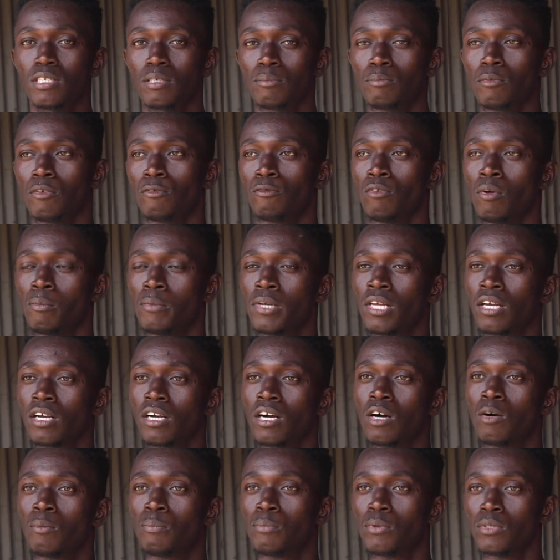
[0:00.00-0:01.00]
But for me, they can
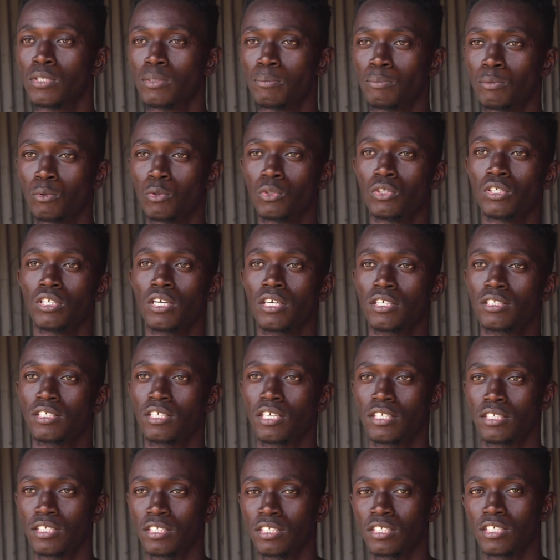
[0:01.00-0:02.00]
open the project as
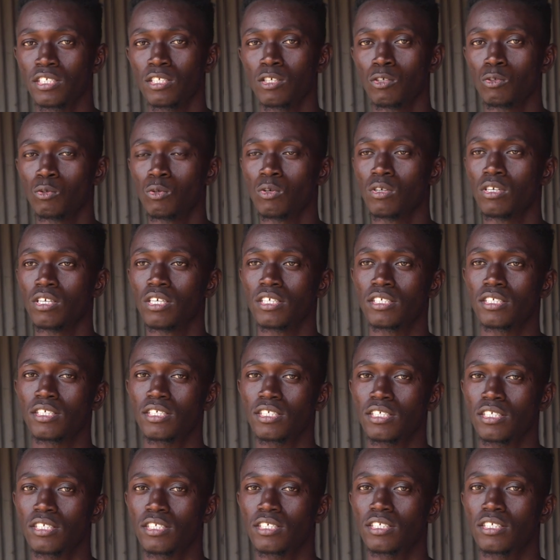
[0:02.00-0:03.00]
it's here, look
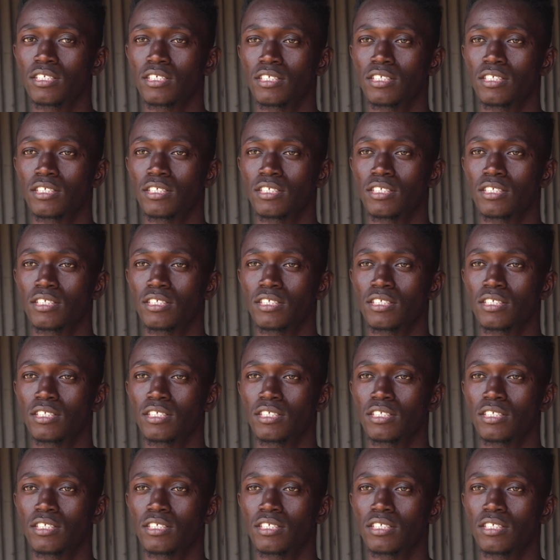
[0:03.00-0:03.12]
less.